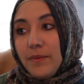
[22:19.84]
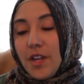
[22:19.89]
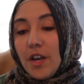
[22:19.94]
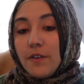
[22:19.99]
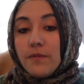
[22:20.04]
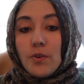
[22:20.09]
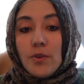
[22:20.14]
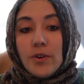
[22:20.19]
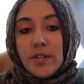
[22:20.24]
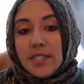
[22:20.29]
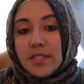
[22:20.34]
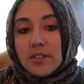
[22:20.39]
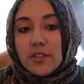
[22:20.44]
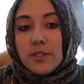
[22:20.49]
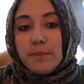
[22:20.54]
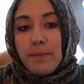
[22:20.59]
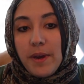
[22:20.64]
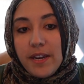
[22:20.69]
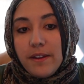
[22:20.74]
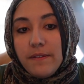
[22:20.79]
Of course,
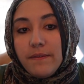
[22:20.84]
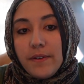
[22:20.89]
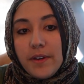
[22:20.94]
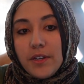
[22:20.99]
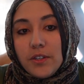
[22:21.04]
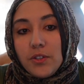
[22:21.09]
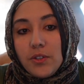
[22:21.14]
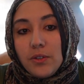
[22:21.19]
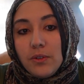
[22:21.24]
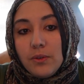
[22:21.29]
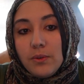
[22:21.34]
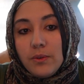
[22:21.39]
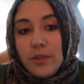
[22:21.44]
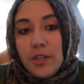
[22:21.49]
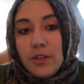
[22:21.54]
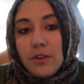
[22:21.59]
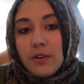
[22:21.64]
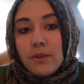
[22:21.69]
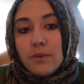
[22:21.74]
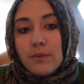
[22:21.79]
there's benefit to,
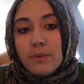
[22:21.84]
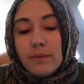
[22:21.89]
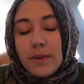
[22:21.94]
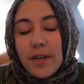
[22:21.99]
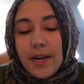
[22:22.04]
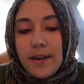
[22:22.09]
you know,